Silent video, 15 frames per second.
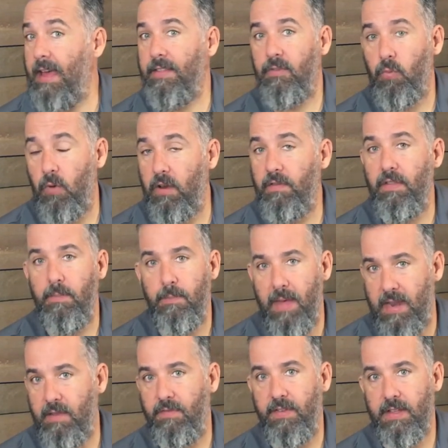it's one of the
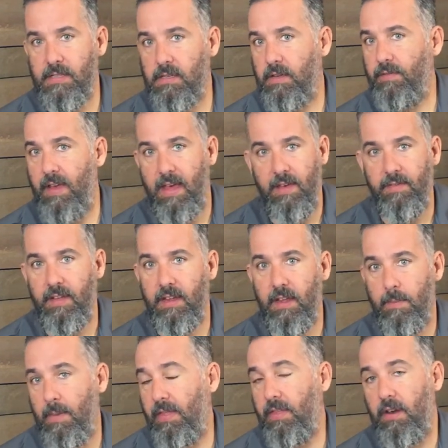benefits of having
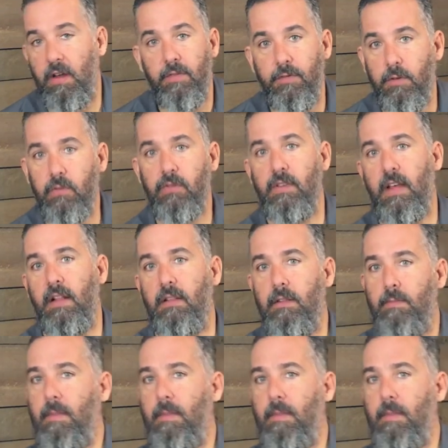a methanol fuel cell.